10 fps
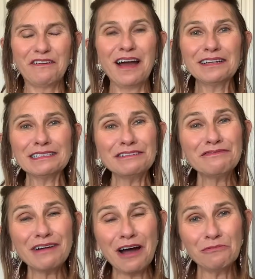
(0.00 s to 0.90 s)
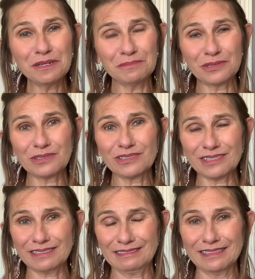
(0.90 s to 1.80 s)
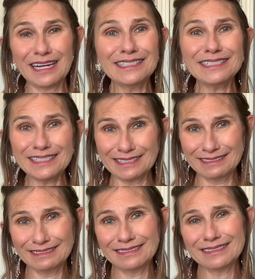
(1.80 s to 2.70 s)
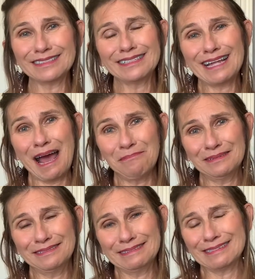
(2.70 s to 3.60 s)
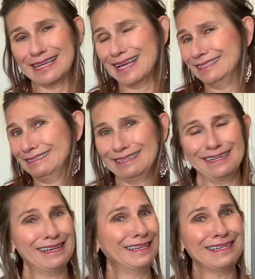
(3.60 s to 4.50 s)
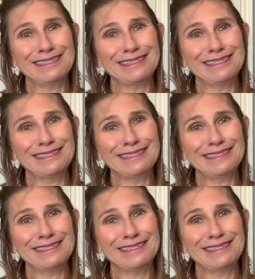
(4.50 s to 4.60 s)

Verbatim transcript: finally found my person. I did. It happened, and and I